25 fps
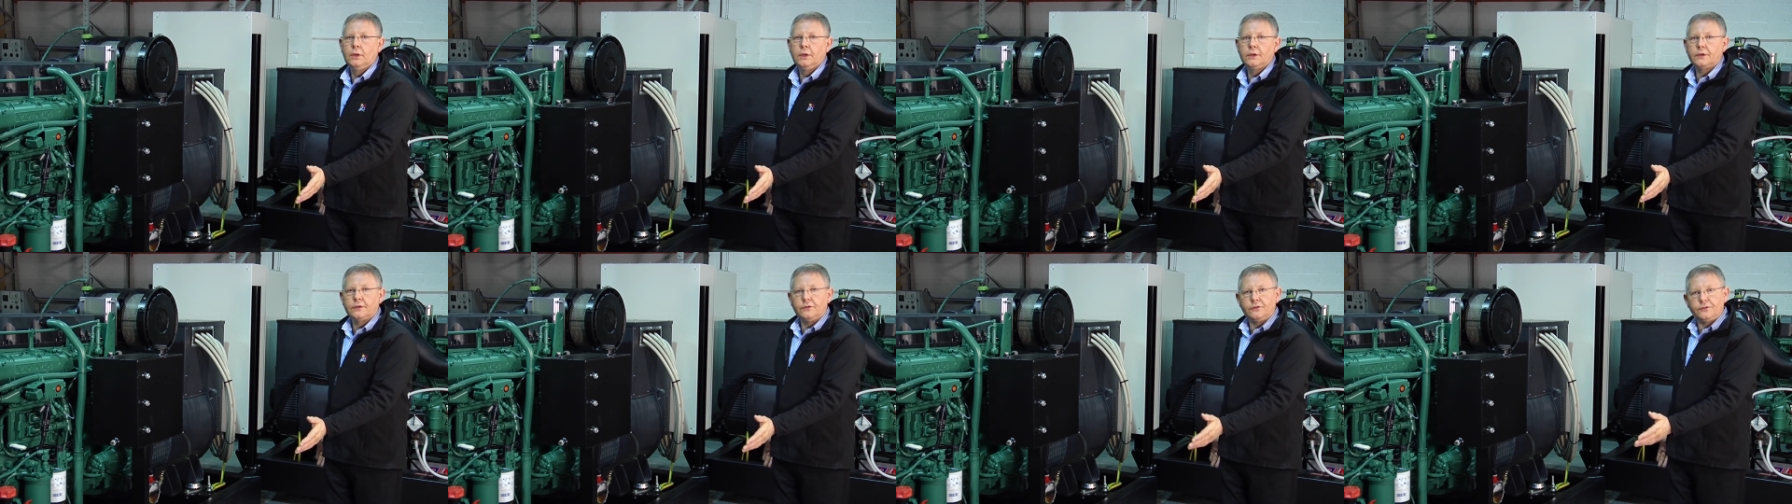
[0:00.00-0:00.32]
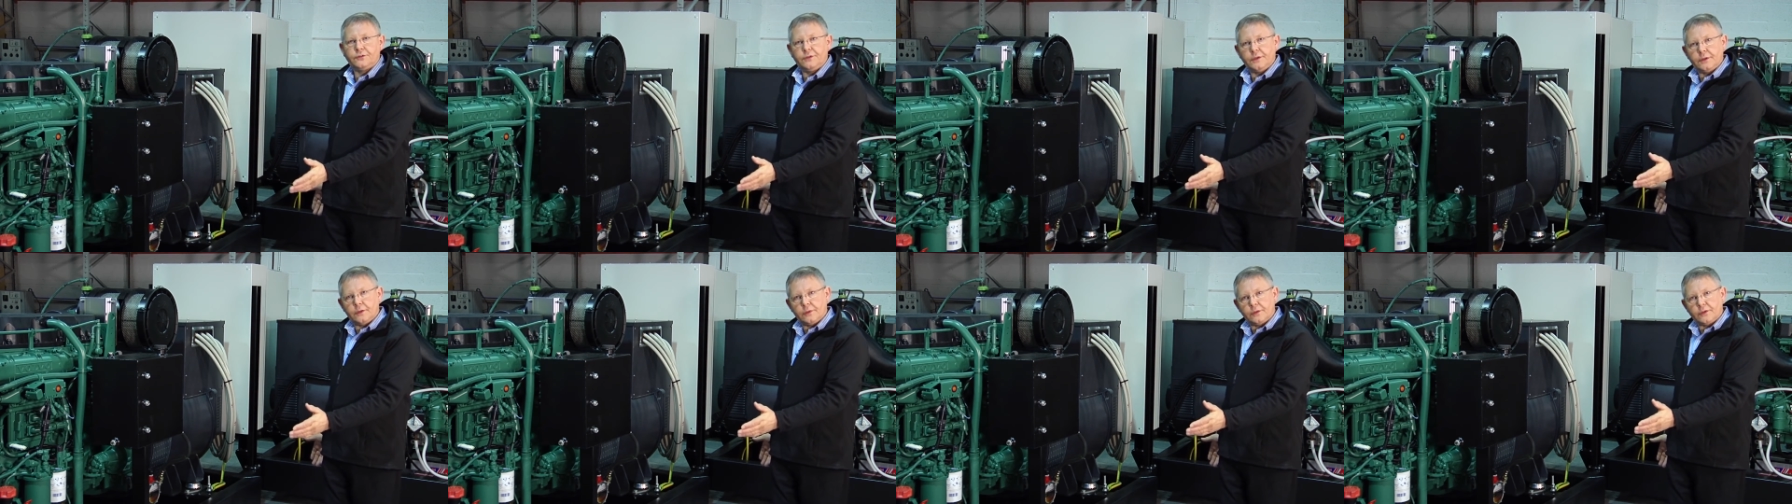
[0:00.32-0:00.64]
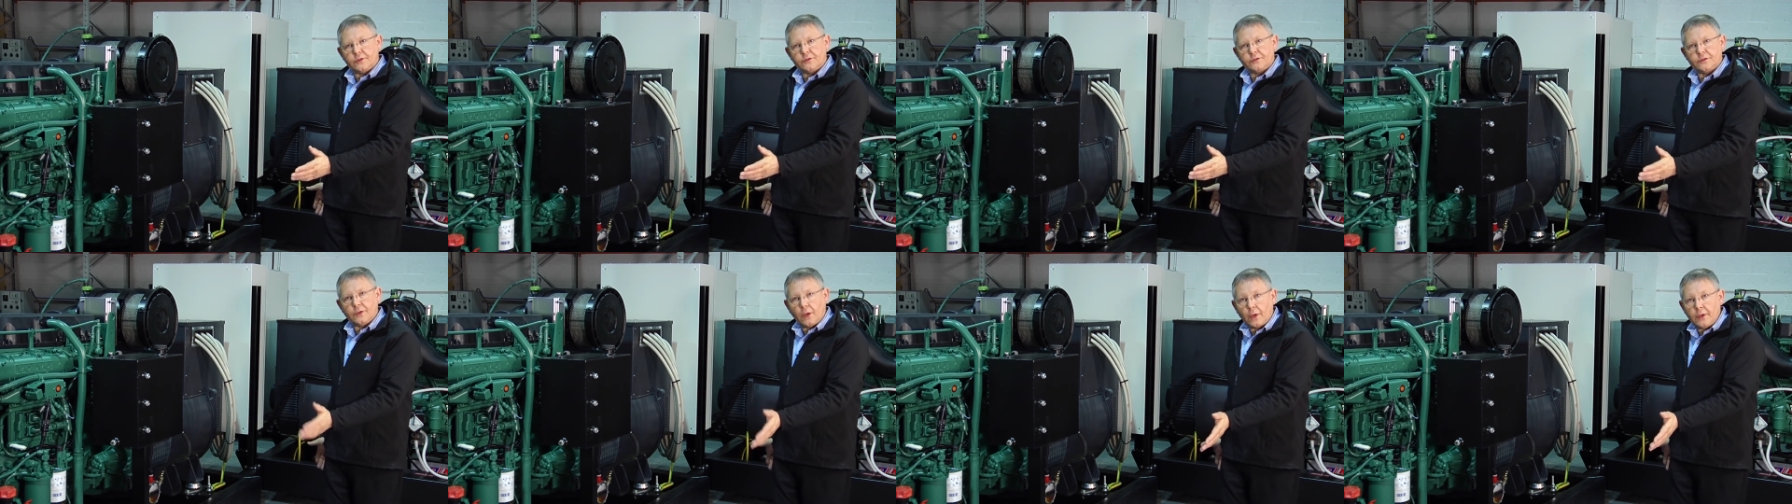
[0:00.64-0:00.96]
Consider the
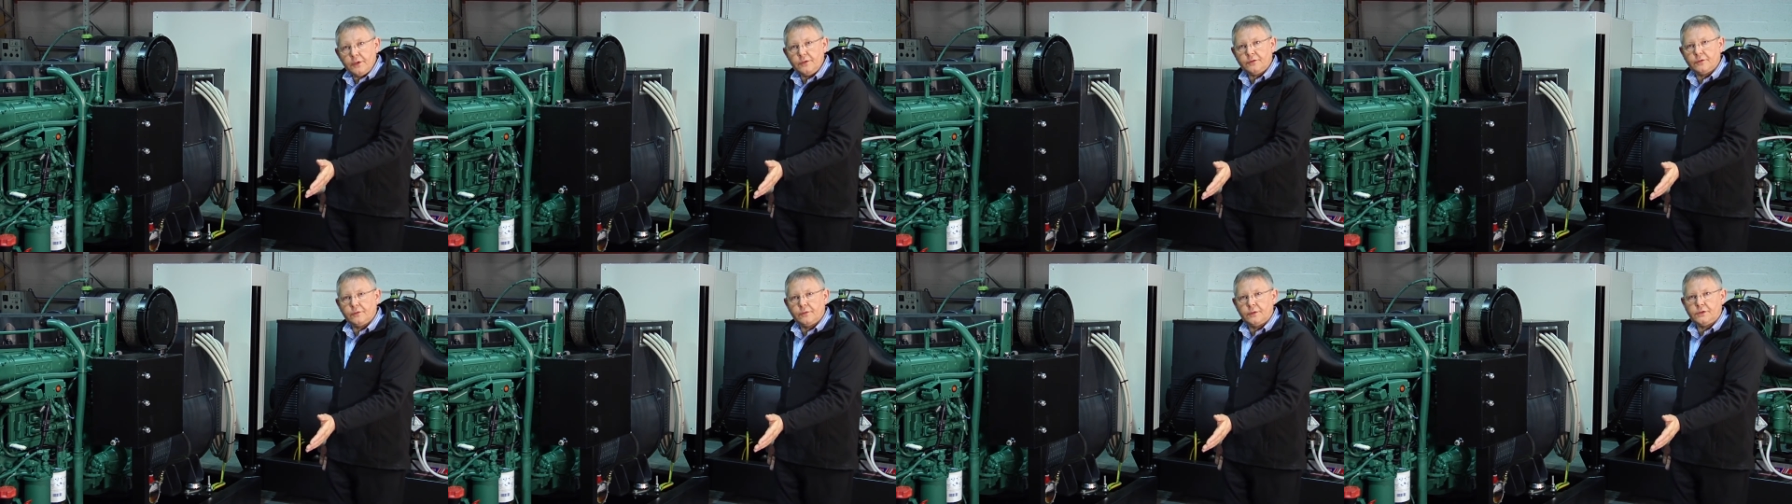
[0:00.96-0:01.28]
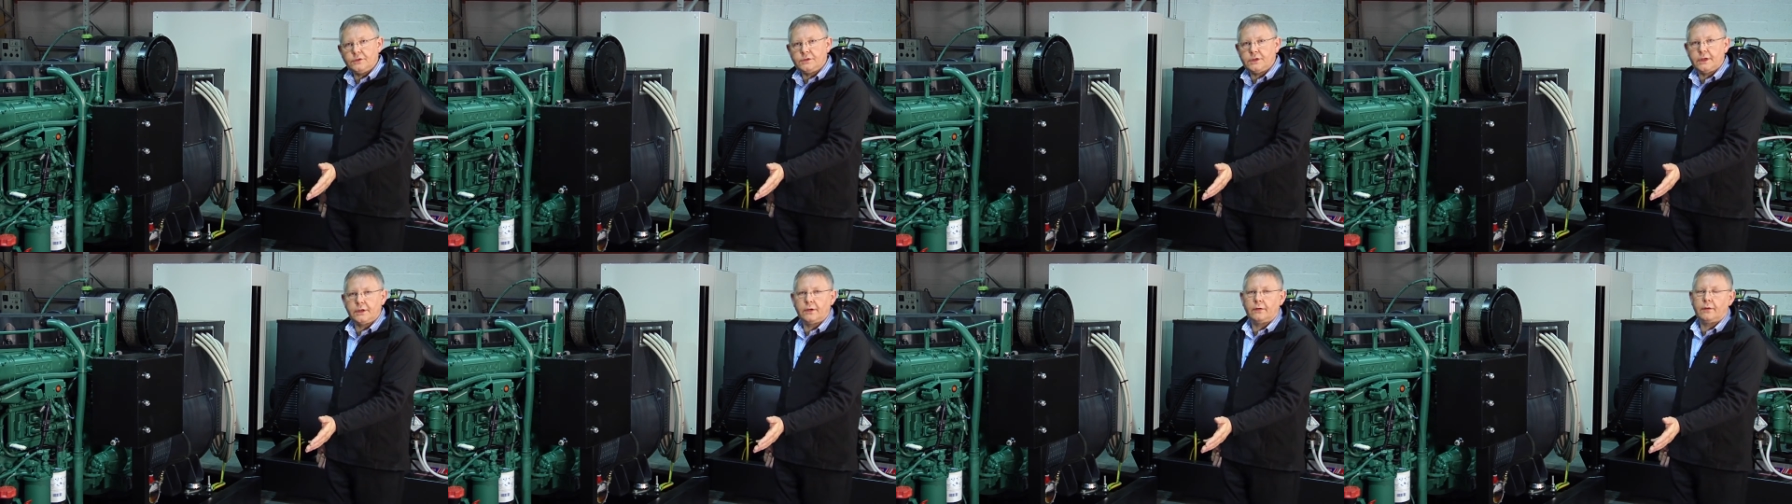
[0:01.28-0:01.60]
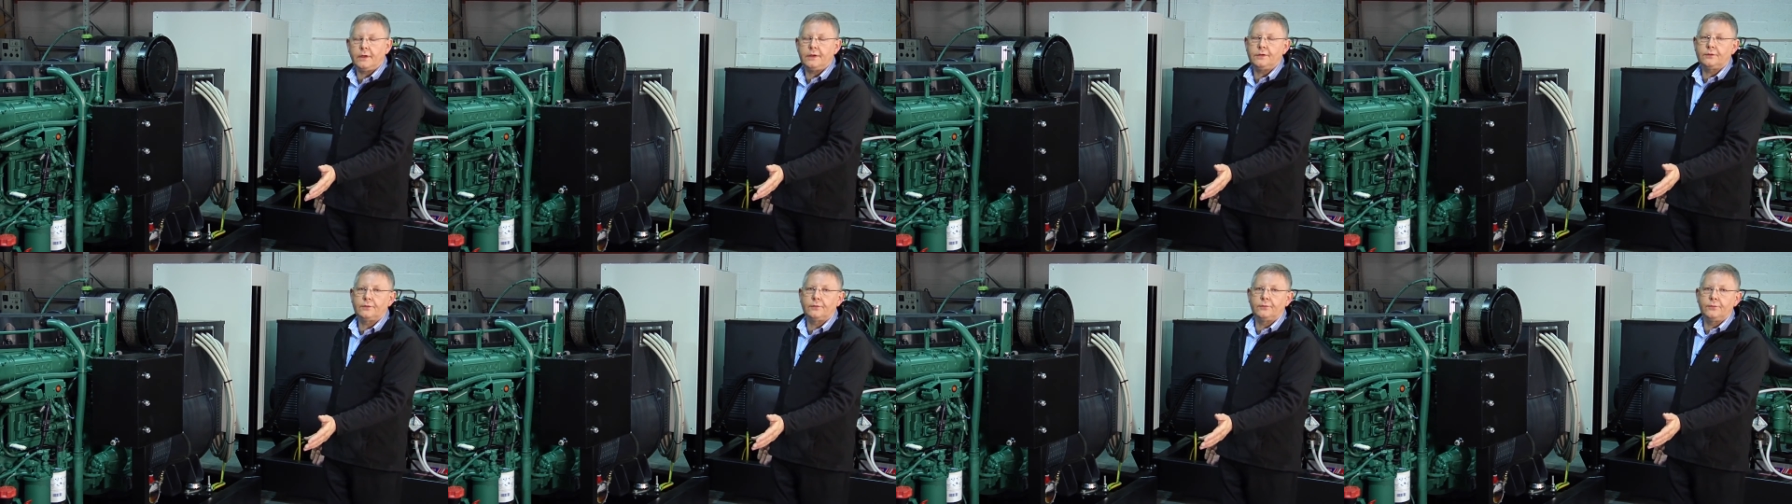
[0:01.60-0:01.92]
size of the
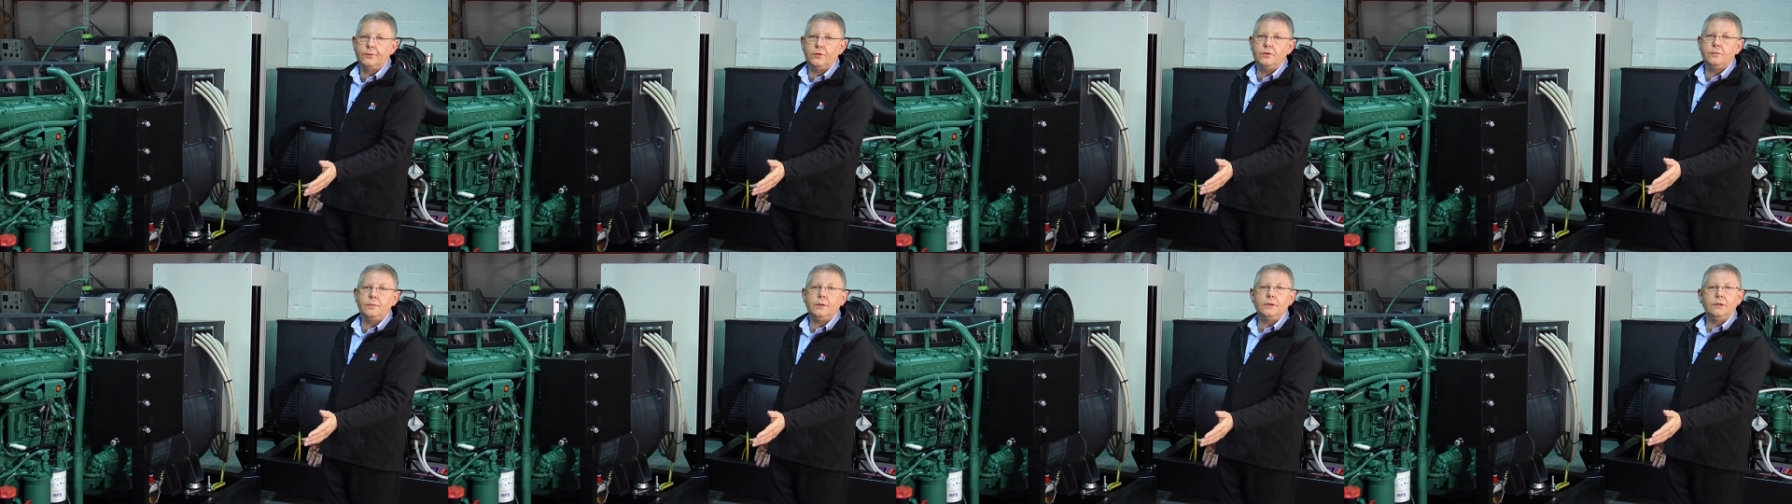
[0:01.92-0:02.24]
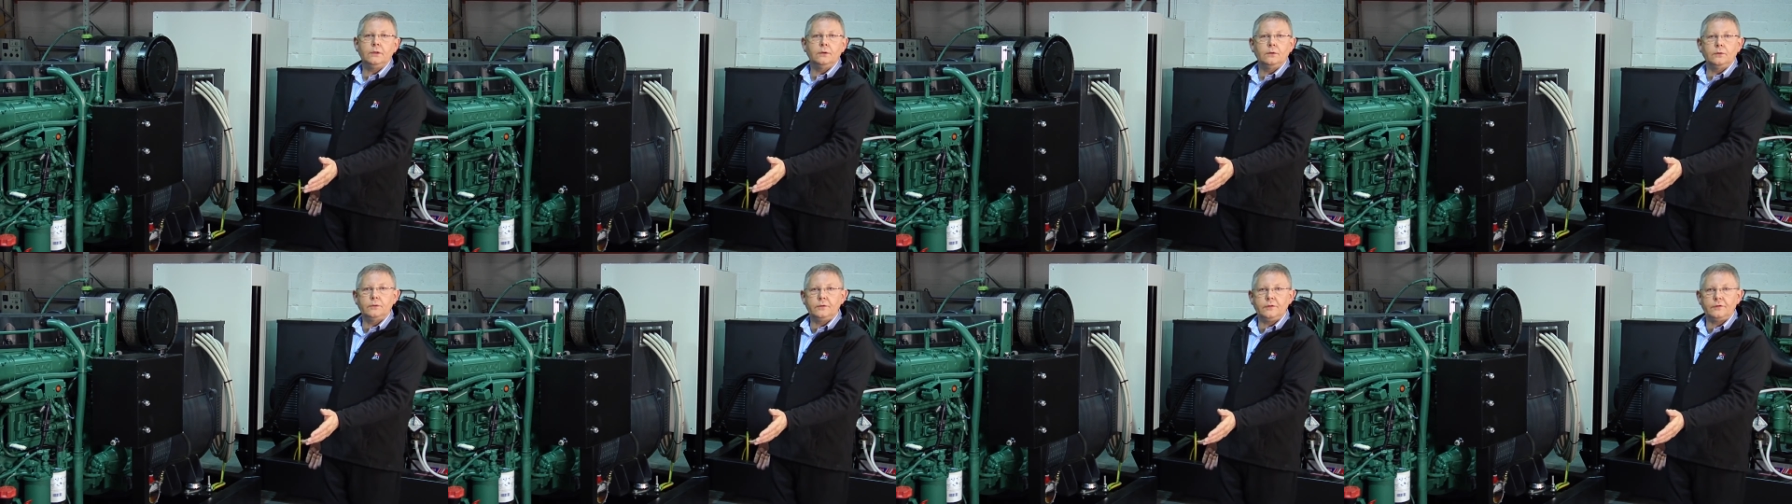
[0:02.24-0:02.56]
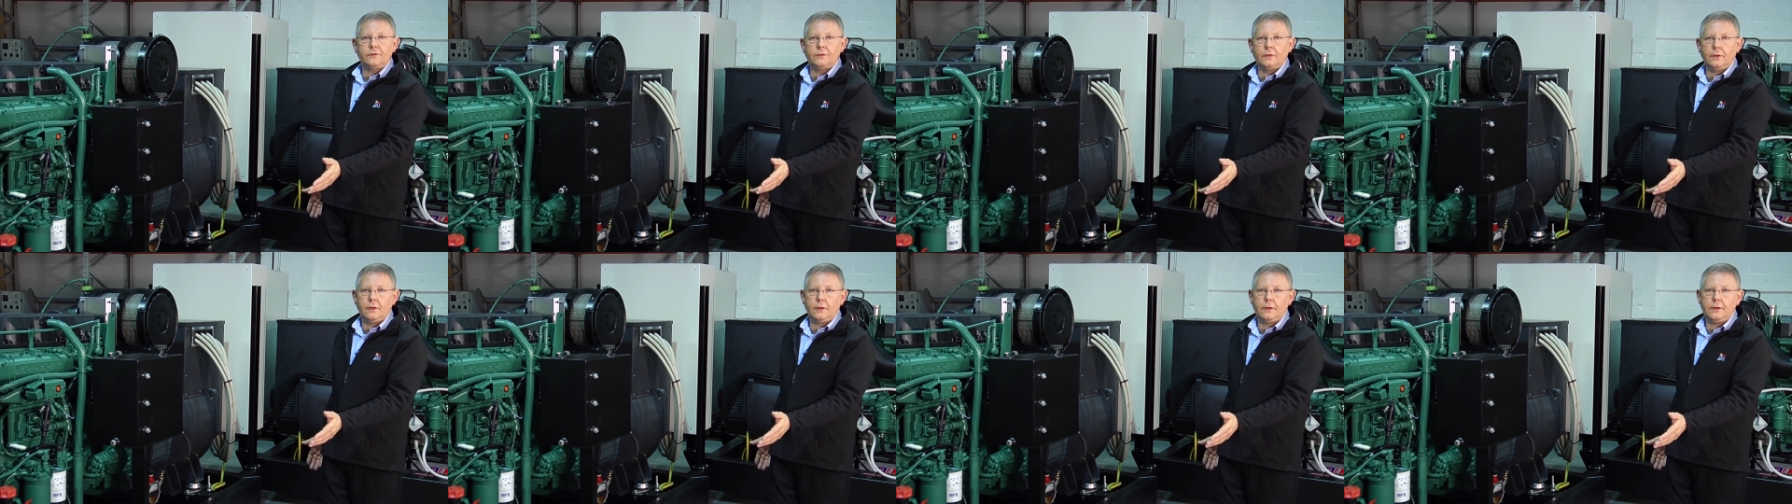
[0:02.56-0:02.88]
generator room in your
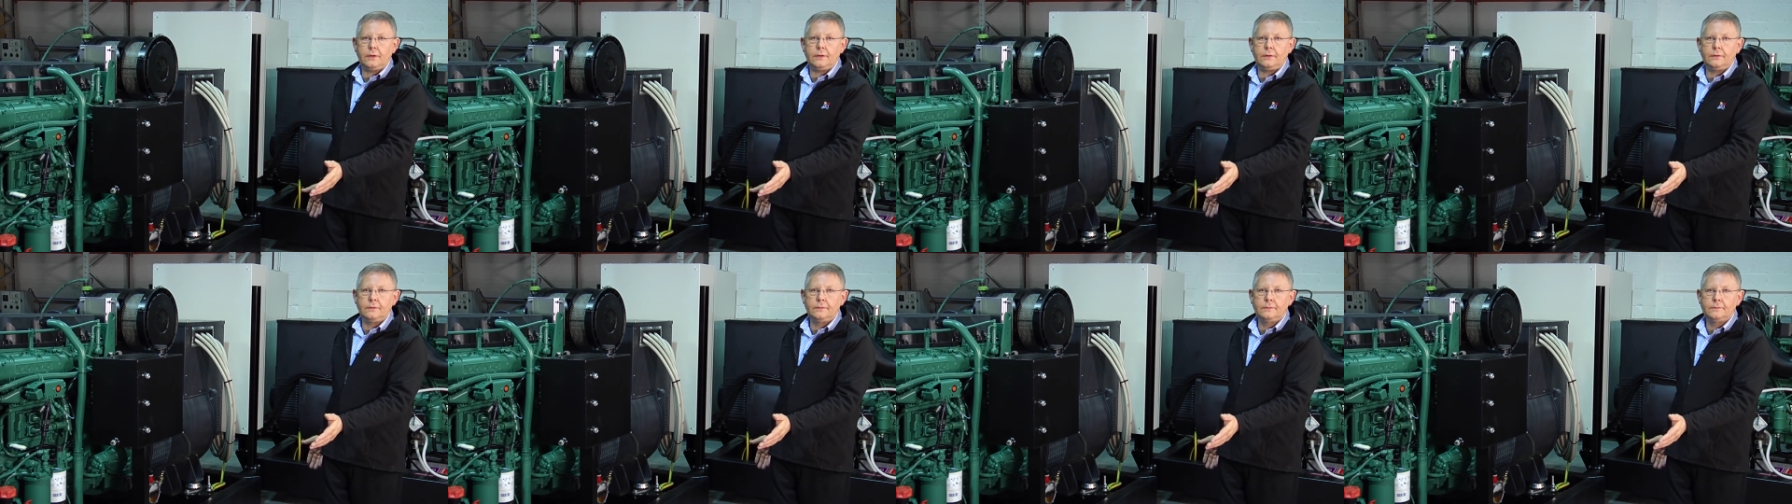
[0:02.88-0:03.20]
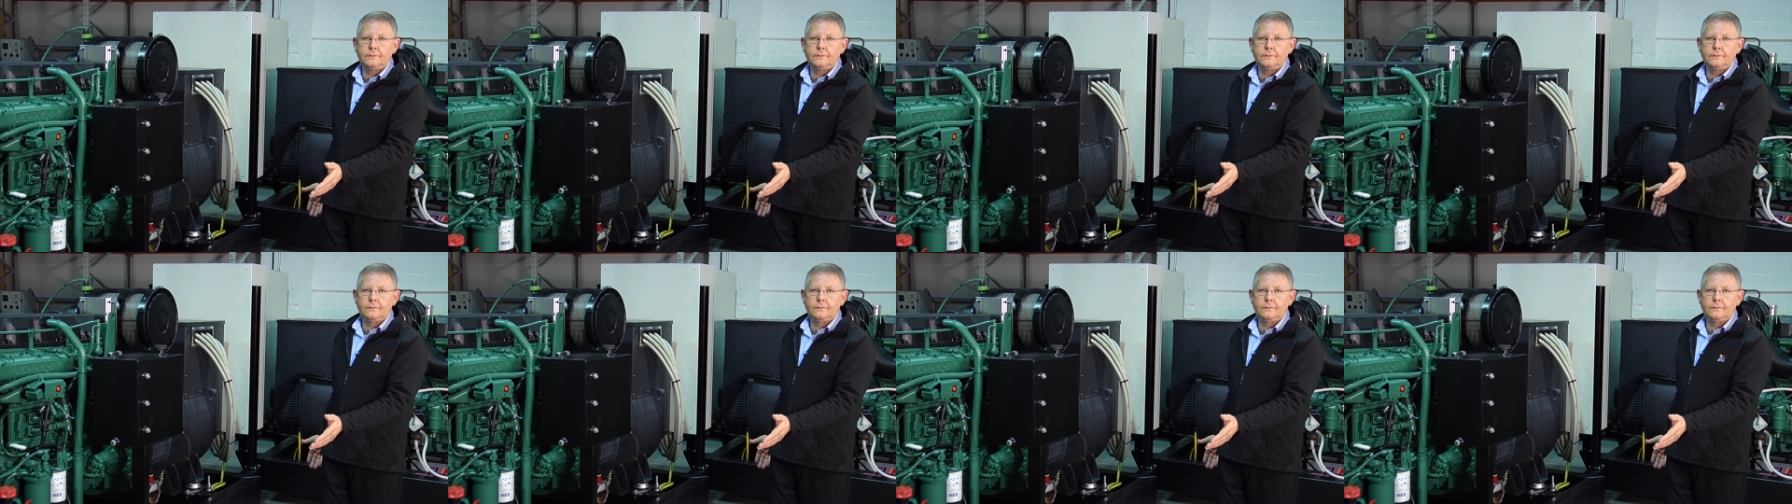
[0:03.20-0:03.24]
design.